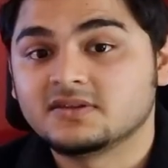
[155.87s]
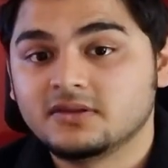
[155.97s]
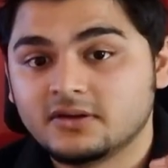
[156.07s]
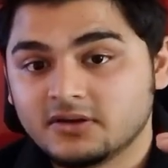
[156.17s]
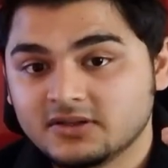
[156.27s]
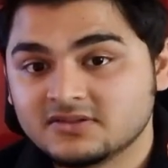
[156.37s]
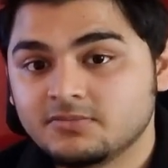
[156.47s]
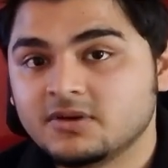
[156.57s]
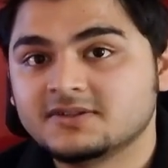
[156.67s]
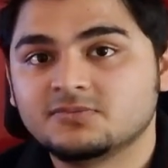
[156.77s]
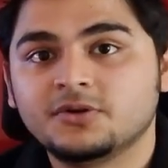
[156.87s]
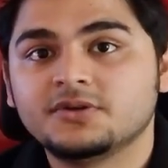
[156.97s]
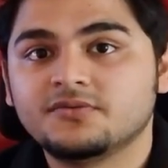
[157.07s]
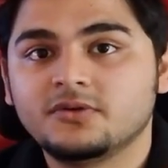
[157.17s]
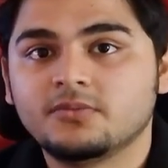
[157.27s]
there is a plus point
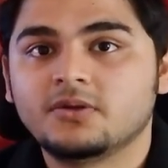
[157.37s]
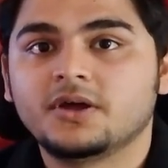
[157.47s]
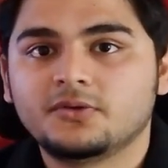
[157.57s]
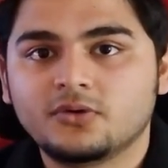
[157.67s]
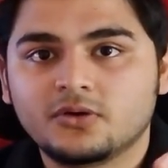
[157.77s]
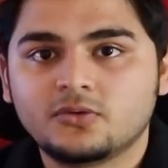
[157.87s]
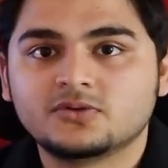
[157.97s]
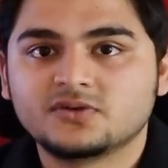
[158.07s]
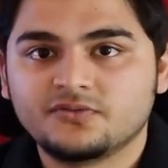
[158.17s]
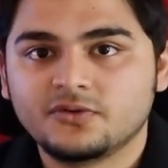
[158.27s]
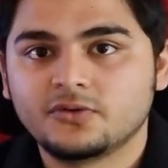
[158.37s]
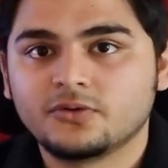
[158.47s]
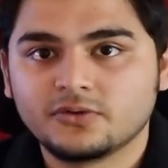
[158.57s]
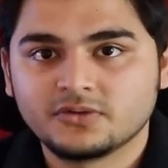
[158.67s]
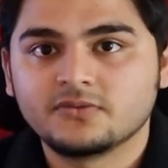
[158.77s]
if you apply to a course of your
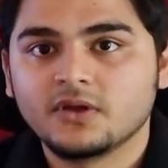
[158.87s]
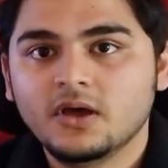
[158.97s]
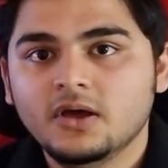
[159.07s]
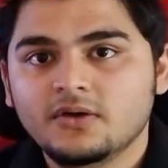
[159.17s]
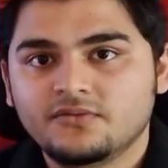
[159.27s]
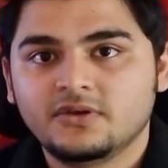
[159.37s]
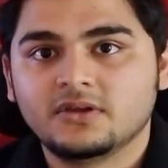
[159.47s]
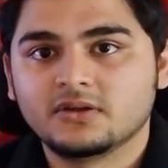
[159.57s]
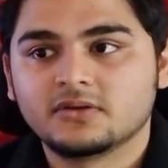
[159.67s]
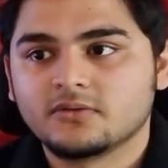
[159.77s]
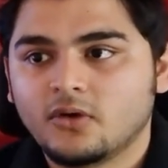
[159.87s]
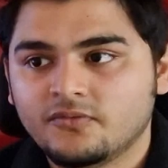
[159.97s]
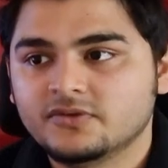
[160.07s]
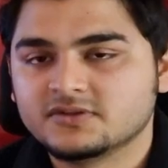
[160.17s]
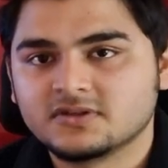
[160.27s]
own field,
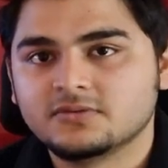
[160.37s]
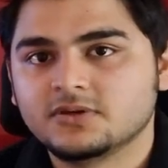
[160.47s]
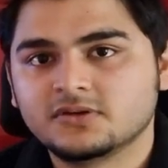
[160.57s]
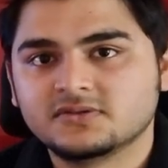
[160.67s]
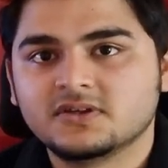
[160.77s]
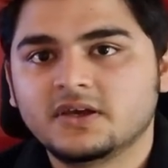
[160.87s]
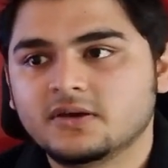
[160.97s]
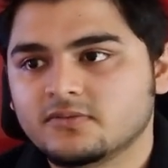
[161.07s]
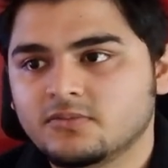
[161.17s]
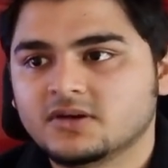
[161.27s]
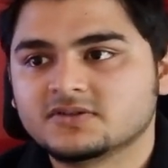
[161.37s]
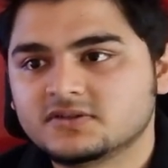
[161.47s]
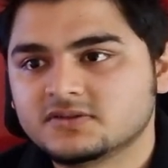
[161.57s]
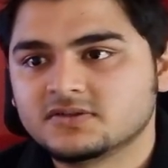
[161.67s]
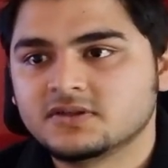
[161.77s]
obviously, because yeah,
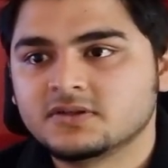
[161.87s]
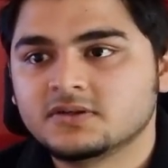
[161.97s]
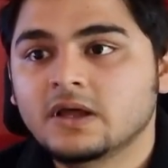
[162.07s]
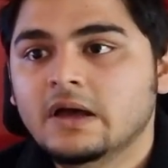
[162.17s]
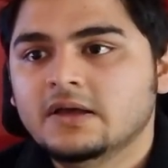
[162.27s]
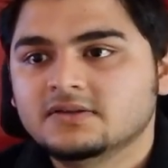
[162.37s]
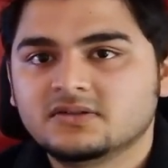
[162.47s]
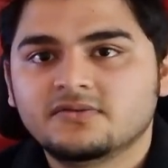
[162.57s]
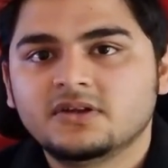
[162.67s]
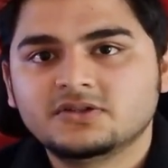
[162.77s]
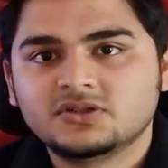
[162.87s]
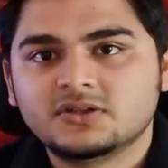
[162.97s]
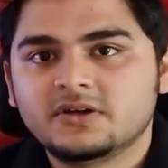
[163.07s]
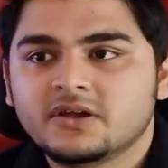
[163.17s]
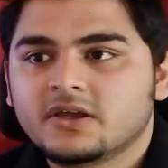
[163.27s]
masters in civil
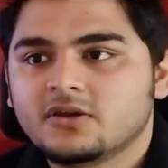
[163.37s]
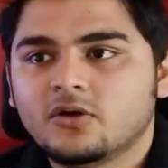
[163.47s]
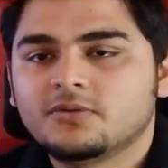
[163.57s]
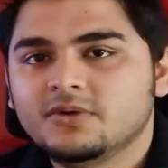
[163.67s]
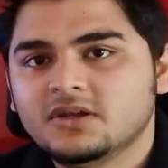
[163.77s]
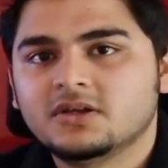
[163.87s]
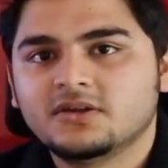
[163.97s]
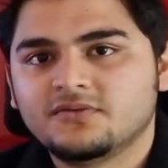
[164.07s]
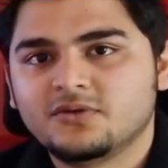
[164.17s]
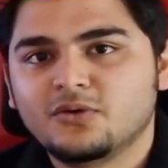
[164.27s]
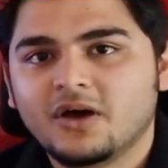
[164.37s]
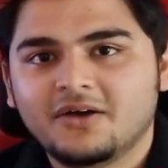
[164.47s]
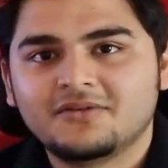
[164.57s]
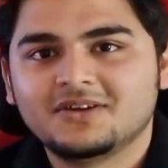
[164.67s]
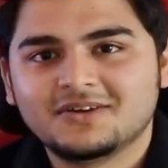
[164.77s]
engineering cannot be done if you
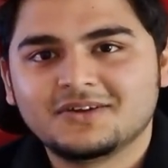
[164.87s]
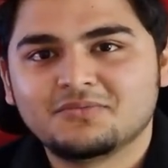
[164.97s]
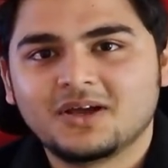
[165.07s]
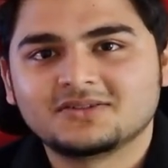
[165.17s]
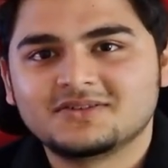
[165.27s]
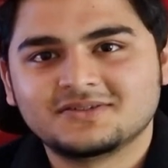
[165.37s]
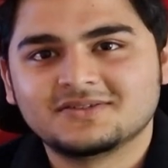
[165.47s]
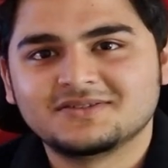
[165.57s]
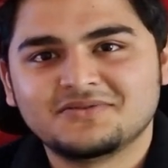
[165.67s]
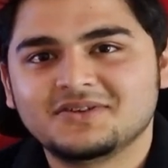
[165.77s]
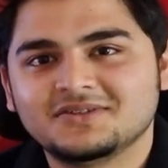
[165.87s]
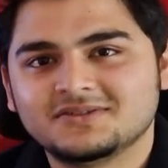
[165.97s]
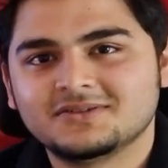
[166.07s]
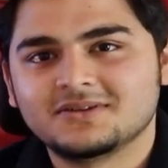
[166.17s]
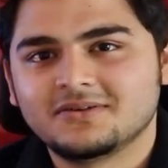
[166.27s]
haven't done a bachelor's in civil
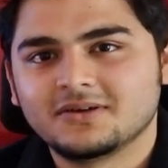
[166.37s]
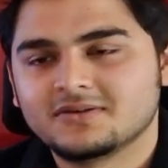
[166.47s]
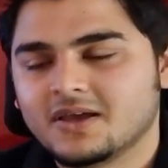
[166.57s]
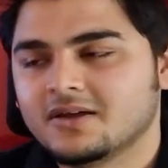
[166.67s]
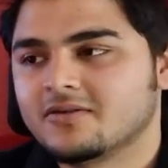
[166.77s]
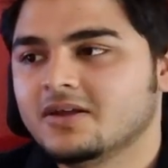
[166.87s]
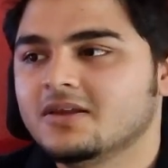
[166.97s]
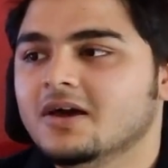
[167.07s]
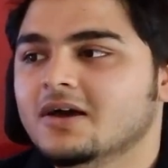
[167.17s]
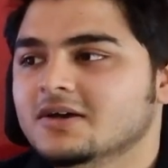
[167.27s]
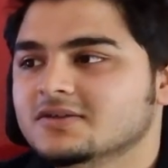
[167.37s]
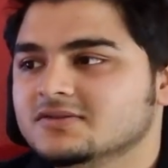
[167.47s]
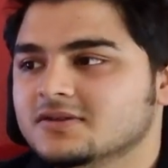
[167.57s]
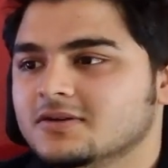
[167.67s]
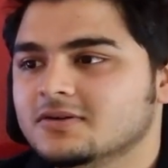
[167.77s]
engineering. Yeah, right.
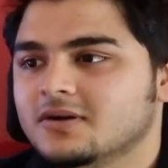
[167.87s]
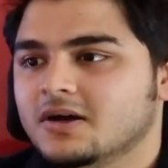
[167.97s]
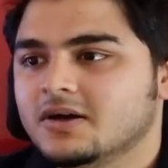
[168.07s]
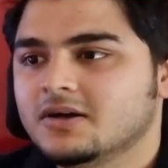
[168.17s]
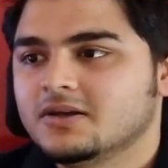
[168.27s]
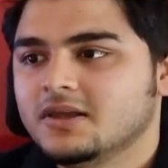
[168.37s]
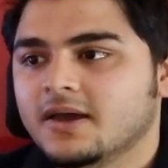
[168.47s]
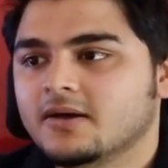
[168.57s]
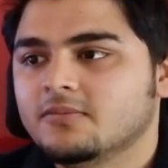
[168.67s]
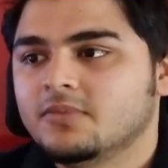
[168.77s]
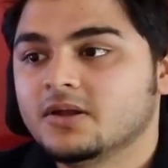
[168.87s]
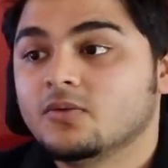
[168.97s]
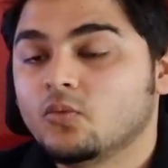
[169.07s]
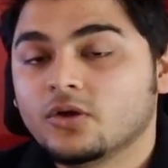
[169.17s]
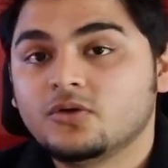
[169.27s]
So yeah, but
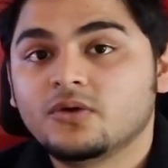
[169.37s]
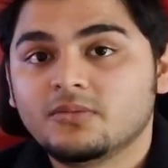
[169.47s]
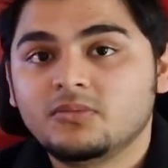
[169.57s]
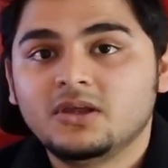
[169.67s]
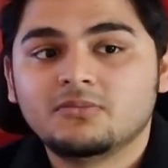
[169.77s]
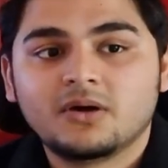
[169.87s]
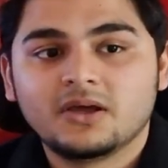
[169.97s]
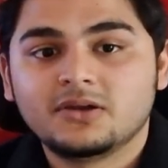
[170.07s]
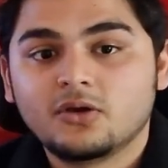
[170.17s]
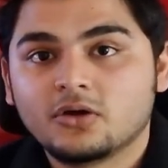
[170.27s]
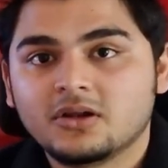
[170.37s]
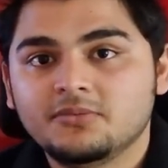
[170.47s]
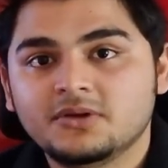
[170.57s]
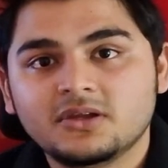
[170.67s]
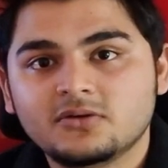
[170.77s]
what do I mean by not
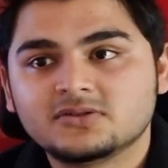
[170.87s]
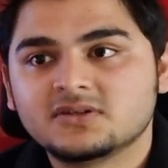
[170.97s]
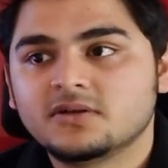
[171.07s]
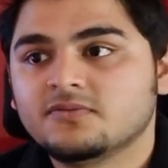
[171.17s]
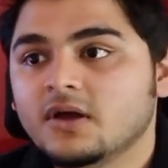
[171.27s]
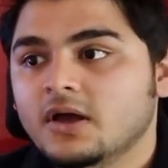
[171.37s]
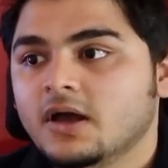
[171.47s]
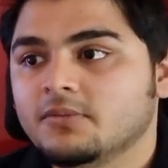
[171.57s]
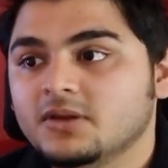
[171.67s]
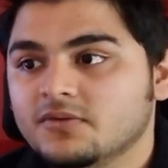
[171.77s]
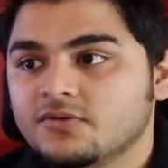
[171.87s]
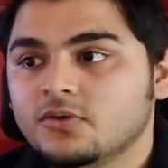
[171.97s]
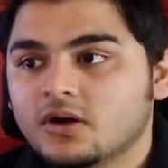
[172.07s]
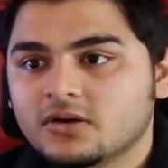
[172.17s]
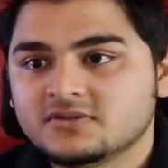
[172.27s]
limiting yourself? I mean, if
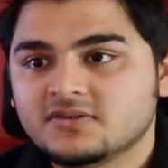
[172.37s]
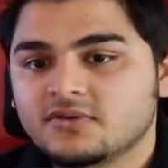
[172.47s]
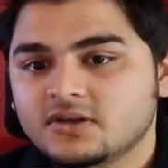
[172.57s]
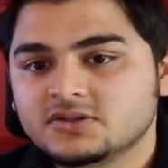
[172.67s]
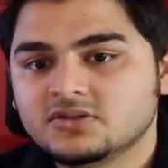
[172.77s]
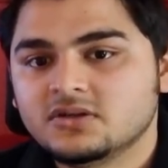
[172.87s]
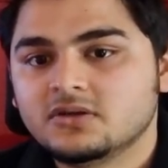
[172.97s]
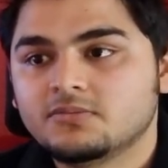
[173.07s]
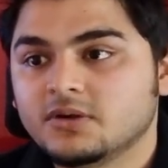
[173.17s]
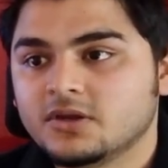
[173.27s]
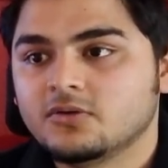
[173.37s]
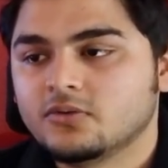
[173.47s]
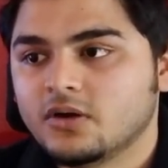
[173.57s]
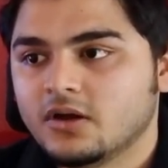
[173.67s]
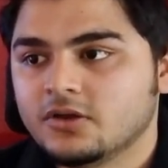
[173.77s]
you are a civil engineer but
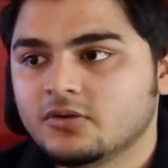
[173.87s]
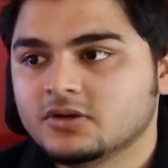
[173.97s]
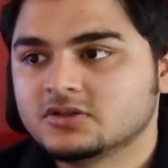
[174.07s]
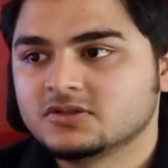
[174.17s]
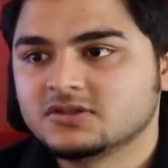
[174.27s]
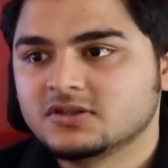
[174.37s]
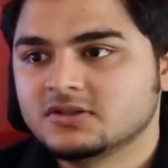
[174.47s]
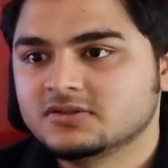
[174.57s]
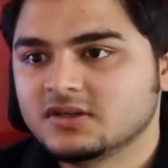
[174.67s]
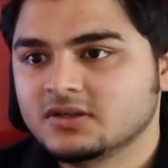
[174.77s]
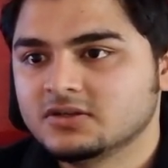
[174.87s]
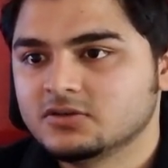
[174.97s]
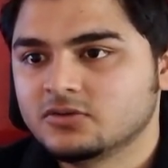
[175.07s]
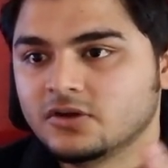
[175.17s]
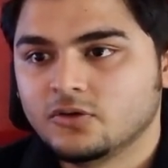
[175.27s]
your interest is
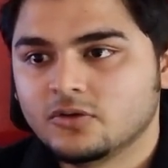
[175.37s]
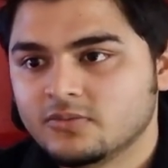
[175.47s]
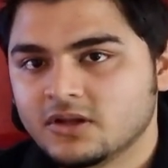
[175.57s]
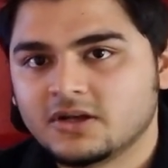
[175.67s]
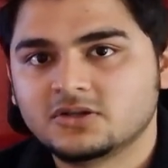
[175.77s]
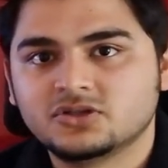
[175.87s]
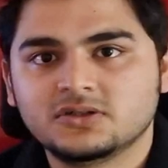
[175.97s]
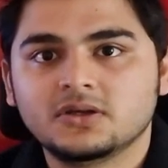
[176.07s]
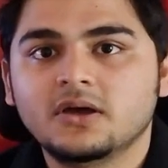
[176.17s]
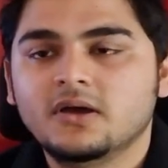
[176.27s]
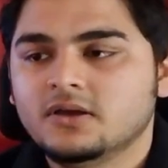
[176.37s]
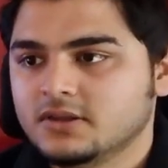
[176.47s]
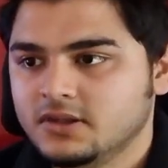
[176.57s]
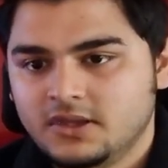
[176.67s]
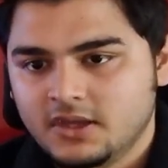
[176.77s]
into renewable energy,
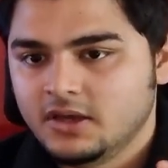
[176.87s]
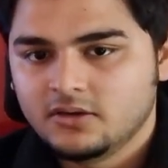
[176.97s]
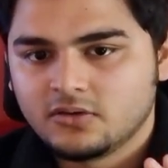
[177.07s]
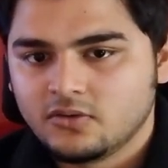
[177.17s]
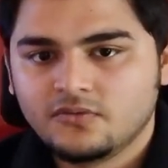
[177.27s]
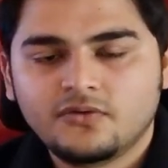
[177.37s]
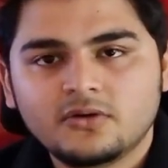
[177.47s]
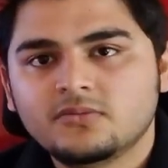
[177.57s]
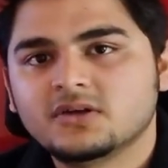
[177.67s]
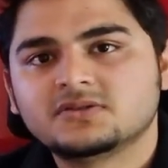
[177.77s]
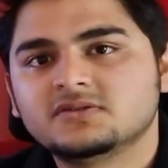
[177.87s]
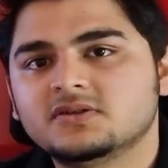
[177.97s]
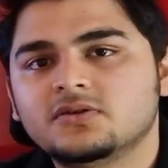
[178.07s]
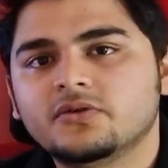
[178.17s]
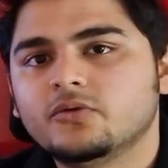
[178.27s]
yeah, go for a master's
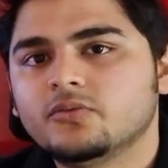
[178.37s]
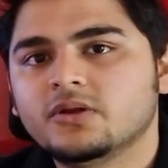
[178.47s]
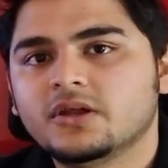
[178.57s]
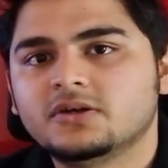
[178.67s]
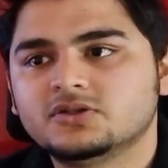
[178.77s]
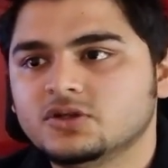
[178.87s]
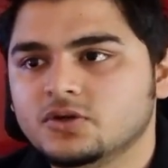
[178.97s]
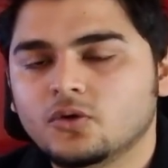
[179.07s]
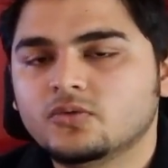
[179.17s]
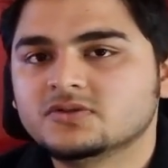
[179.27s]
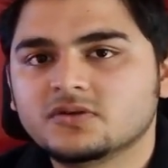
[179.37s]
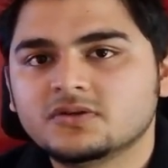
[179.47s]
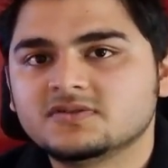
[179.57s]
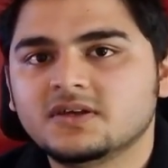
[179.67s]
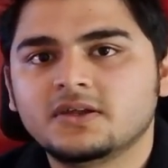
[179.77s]
in renewable energy. No one's going
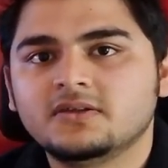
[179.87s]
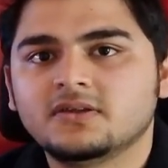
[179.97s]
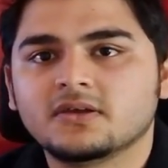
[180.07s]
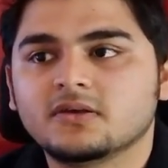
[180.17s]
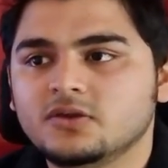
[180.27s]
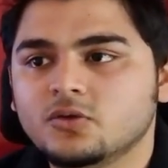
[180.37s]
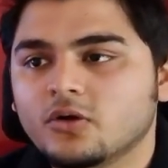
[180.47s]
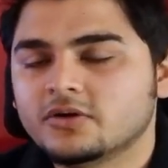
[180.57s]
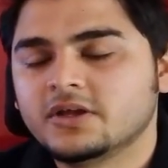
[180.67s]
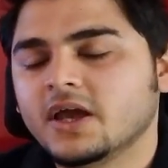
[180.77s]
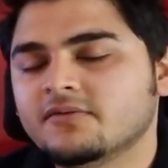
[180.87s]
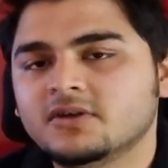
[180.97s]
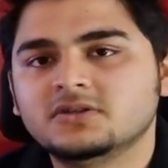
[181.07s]
to say anything. You already have an